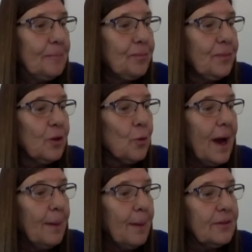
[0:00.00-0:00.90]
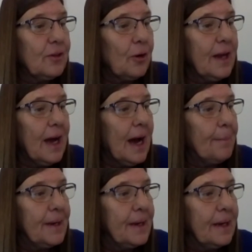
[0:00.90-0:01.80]
The rabbits started
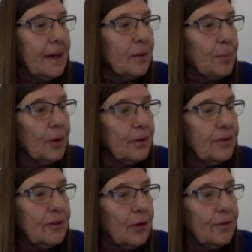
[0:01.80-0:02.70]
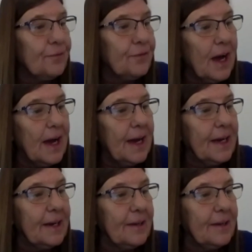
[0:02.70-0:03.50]
hopping, and the birds started flying,